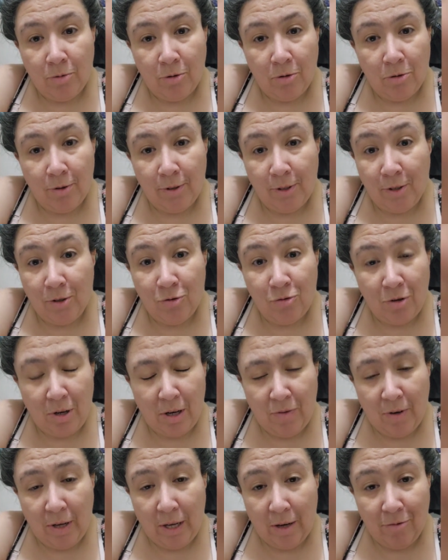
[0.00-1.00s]
always does
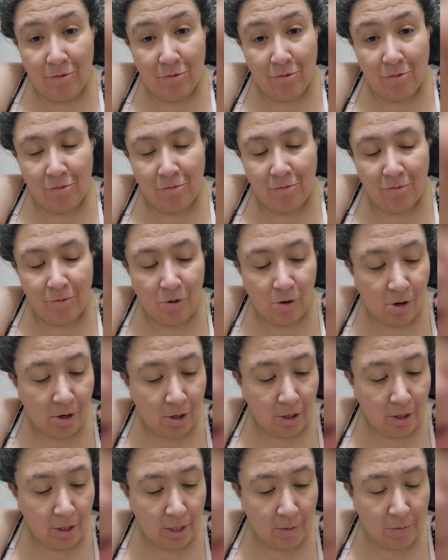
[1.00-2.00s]
driving after a
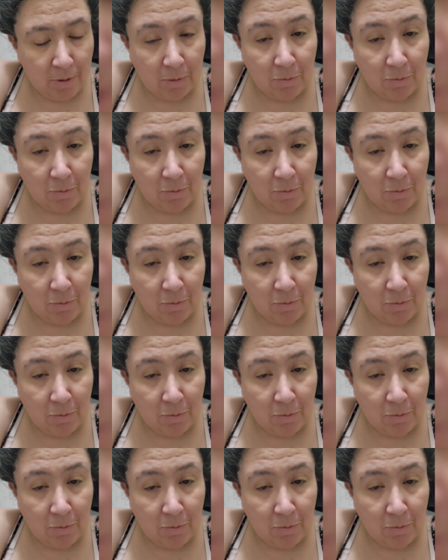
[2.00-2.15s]
hockey game,